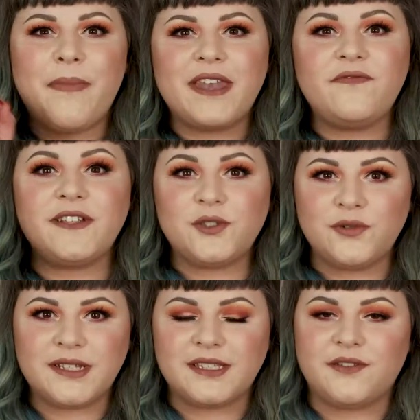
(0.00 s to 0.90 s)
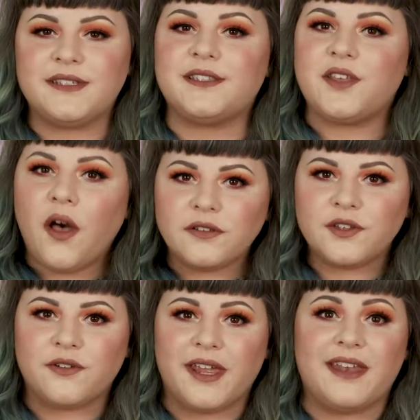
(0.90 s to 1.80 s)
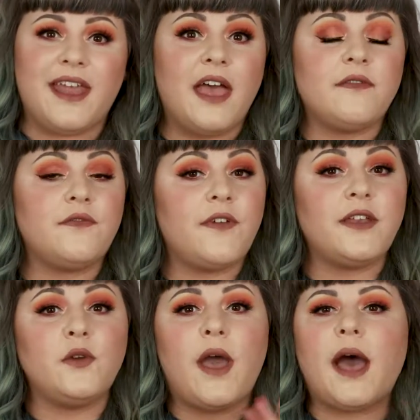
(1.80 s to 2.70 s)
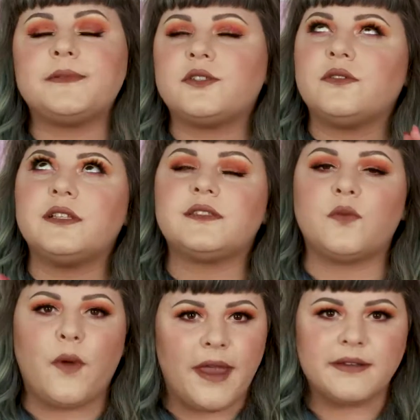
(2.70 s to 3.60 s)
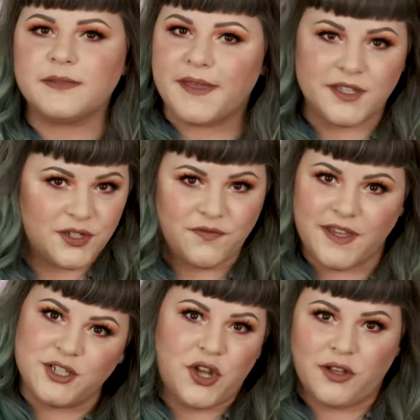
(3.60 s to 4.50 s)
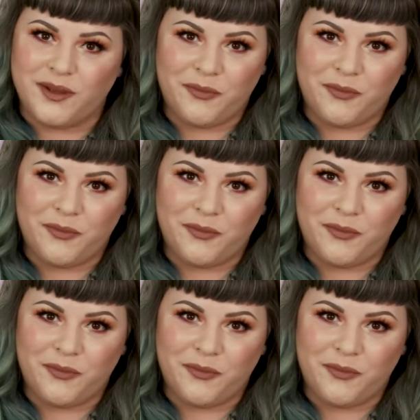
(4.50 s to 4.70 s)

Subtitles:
Benefit's Hoola series is also great, and I have a friend who absolutely swears by the Too Faced chocolate